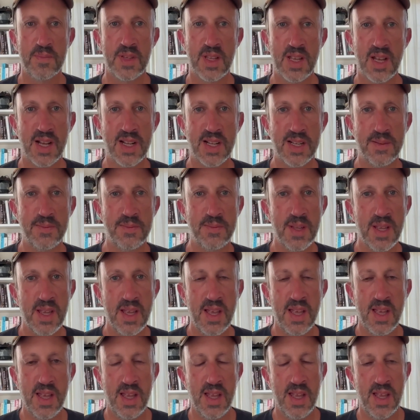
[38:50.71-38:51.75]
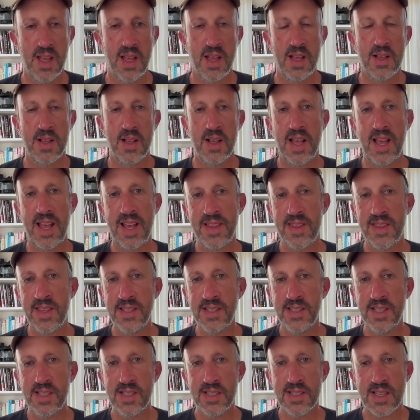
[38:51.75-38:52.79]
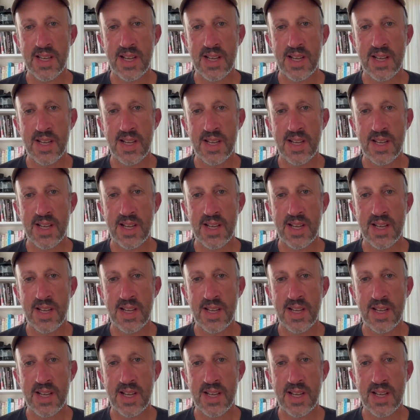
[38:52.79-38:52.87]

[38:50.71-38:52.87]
Got it. And this is,